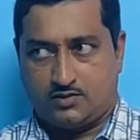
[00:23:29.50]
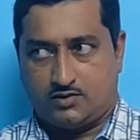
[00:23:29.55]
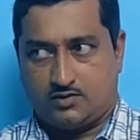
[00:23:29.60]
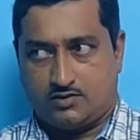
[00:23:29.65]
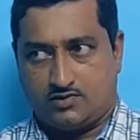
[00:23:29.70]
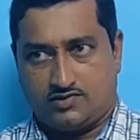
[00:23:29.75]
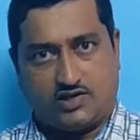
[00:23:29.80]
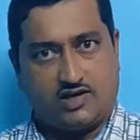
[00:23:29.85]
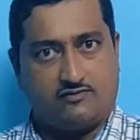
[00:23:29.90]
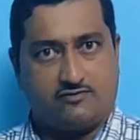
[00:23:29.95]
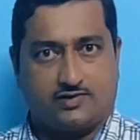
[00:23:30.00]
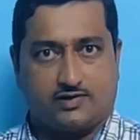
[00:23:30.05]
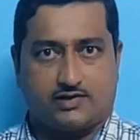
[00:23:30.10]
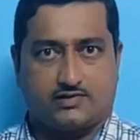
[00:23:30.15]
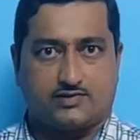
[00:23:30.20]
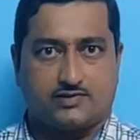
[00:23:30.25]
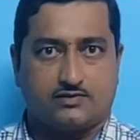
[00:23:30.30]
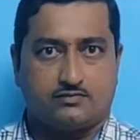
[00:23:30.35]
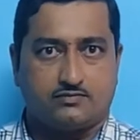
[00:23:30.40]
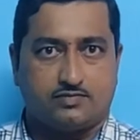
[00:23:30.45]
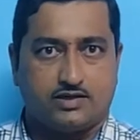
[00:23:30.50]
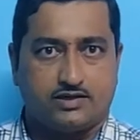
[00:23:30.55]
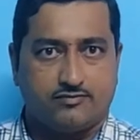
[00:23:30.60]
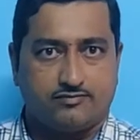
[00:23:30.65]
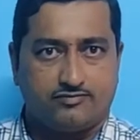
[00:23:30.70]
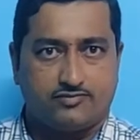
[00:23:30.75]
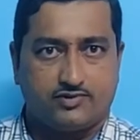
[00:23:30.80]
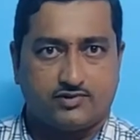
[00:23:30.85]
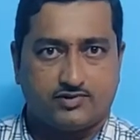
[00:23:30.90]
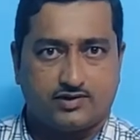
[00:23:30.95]
Say for example, if
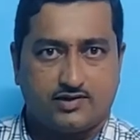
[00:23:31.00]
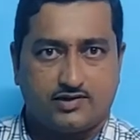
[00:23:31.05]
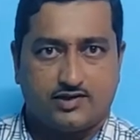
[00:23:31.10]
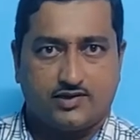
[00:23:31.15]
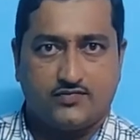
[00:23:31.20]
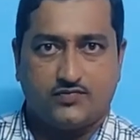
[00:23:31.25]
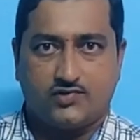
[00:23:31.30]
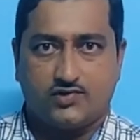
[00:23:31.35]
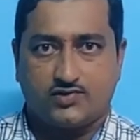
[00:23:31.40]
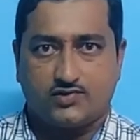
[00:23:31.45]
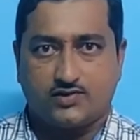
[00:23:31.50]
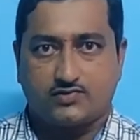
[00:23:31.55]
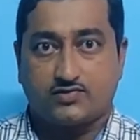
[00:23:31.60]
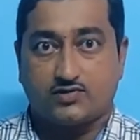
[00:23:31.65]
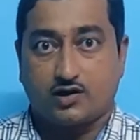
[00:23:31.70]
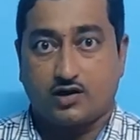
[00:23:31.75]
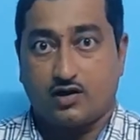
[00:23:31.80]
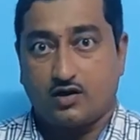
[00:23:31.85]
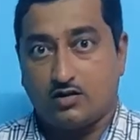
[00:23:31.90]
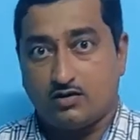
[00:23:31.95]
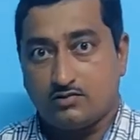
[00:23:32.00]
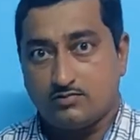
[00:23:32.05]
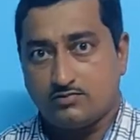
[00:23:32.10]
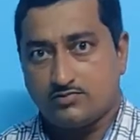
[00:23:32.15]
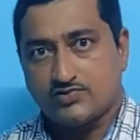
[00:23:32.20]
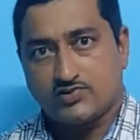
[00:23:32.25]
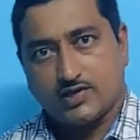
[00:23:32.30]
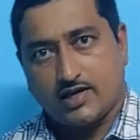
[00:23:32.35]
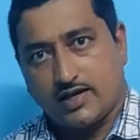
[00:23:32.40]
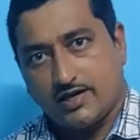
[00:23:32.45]
the sentence is as Ram
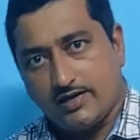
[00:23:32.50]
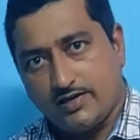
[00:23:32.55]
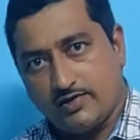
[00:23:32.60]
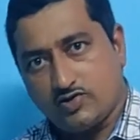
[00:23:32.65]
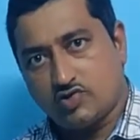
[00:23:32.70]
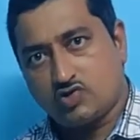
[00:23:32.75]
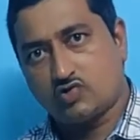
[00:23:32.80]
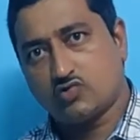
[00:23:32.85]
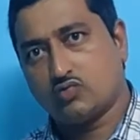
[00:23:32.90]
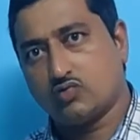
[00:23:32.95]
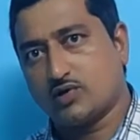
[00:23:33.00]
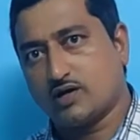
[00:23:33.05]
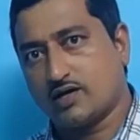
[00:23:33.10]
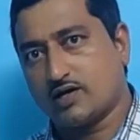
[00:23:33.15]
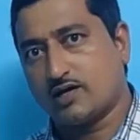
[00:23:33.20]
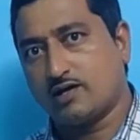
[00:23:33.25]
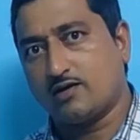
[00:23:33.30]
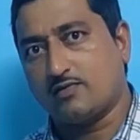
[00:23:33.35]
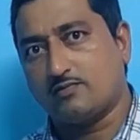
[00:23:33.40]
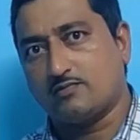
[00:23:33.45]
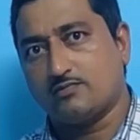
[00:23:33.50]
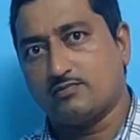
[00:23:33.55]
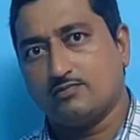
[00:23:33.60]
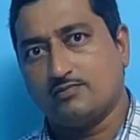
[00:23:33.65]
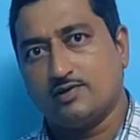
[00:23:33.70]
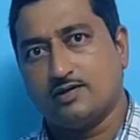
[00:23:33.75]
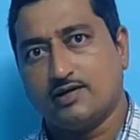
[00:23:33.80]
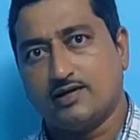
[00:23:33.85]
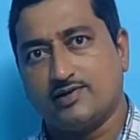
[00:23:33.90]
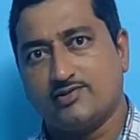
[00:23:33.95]
says to Rahim
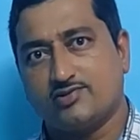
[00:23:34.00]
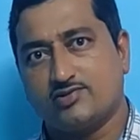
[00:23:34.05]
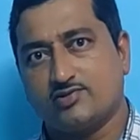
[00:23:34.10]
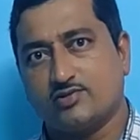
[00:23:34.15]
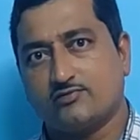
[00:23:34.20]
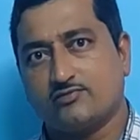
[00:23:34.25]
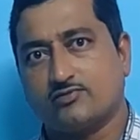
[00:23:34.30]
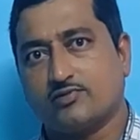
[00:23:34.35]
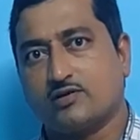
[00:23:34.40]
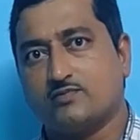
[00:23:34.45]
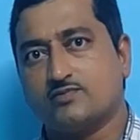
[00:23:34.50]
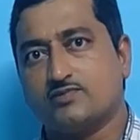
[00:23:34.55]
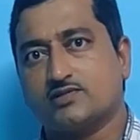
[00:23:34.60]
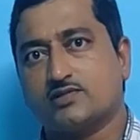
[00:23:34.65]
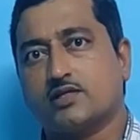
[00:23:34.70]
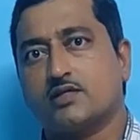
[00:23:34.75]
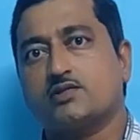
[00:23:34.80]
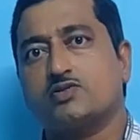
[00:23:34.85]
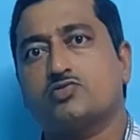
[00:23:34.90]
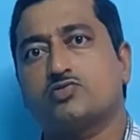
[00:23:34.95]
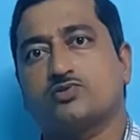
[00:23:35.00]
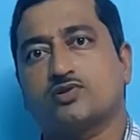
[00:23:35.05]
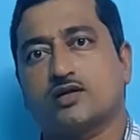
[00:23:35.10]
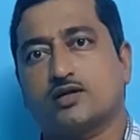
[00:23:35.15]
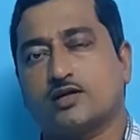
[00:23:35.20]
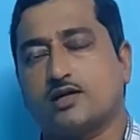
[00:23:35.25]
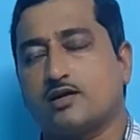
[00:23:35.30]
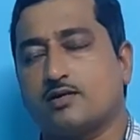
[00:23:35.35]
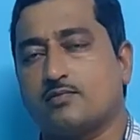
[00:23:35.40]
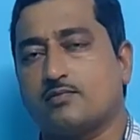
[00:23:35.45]
instead of Ram said to
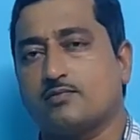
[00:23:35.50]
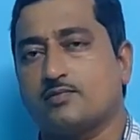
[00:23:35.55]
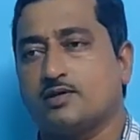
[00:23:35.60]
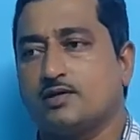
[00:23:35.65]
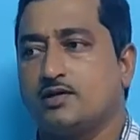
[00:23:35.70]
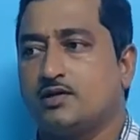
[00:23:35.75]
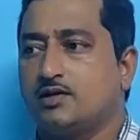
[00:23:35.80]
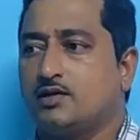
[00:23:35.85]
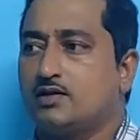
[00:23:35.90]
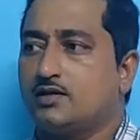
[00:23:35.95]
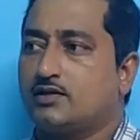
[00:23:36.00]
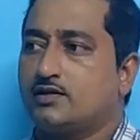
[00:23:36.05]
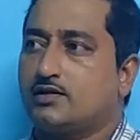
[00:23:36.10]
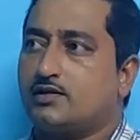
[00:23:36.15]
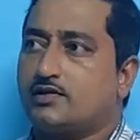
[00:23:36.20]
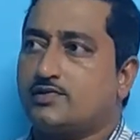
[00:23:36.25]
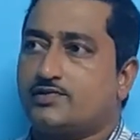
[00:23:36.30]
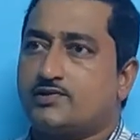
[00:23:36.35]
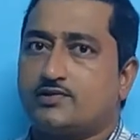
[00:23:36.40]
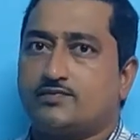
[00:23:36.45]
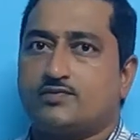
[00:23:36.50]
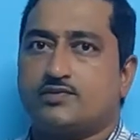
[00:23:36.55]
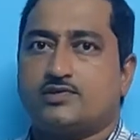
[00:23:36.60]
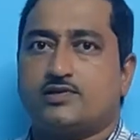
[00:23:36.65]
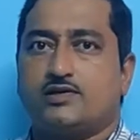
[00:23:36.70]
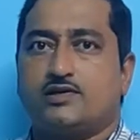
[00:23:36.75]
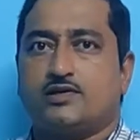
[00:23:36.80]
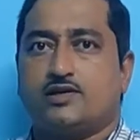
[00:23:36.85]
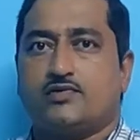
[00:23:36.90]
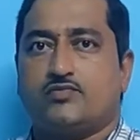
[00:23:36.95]
Rahim, the rest of the
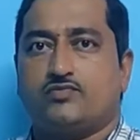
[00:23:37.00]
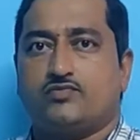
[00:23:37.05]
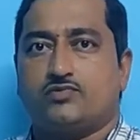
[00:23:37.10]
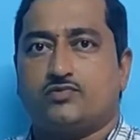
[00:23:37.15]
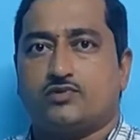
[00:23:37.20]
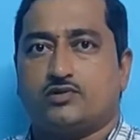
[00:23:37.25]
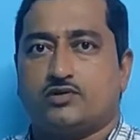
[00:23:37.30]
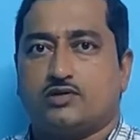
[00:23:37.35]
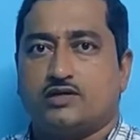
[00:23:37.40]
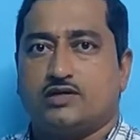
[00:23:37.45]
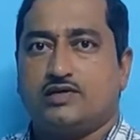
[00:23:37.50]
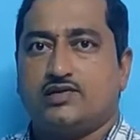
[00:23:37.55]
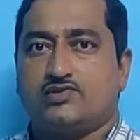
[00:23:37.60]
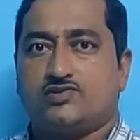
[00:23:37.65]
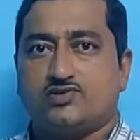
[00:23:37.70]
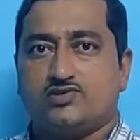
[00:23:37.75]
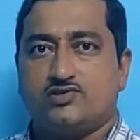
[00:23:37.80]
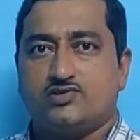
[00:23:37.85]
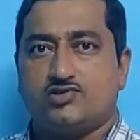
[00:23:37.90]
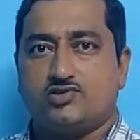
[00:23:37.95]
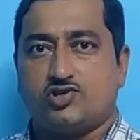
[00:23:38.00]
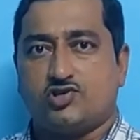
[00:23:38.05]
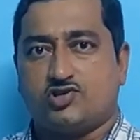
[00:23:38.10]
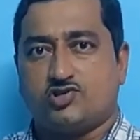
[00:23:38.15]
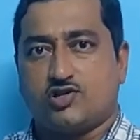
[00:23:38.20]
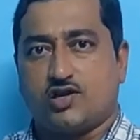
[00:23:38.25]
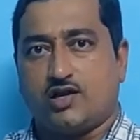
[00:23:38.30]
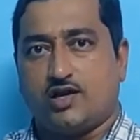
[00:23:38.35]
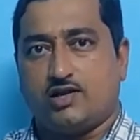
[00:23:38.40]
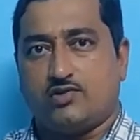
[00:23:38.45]
sentence doesn't
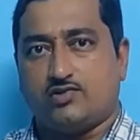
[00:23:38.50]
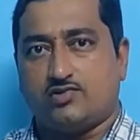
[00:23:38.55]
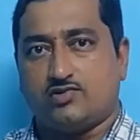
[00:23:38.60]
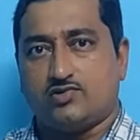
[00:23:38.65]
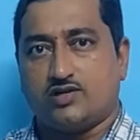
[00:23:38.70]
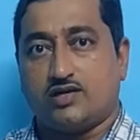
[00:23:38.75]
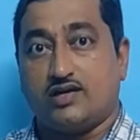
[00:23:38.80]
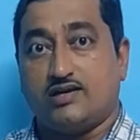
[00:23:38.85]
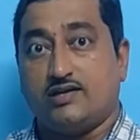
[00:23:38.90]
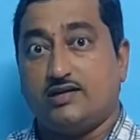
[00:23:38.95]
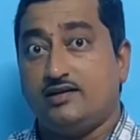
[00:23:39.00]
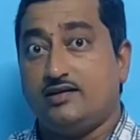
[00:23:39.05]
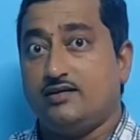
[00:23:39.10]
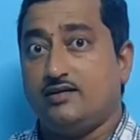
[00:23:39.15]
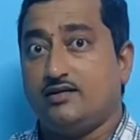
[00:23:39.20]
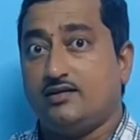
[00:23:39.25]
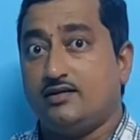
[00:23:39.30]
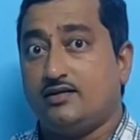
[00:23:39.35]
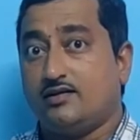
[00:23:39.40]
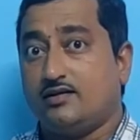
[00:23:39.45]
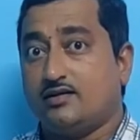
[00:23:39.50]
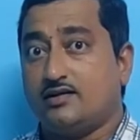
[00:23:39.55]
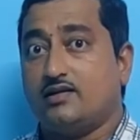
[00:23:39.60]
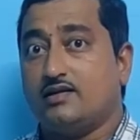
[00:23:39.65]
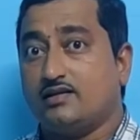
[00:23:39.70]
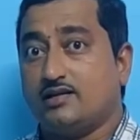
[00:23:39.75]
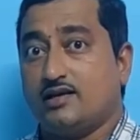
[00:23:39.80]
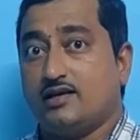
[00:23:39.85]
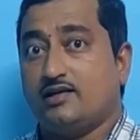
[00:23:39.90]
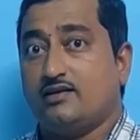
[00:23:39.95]
change in
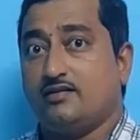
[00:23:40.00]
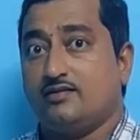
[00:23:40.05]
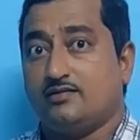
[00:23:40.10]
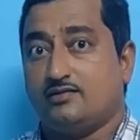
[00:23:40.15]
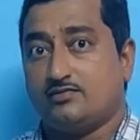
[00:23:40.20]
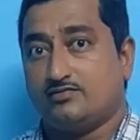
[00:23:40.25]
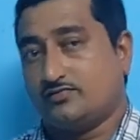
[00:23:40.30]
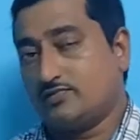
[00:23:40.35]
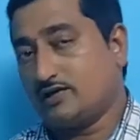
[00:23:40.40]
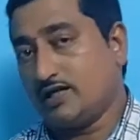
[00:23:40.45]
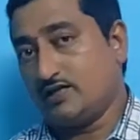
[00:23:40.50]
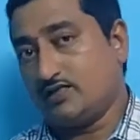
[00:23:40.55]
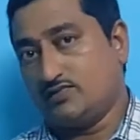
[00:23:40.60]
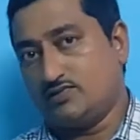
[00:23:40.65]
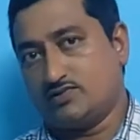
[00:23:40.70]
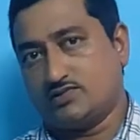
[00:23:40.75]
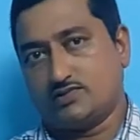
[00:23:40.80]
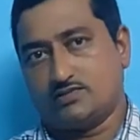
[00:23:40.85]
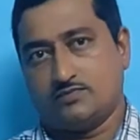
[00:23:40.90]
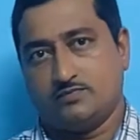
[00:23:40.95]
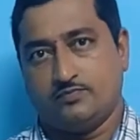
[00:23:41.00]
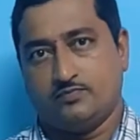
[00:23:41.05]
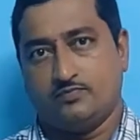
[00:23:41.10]
the area of tense.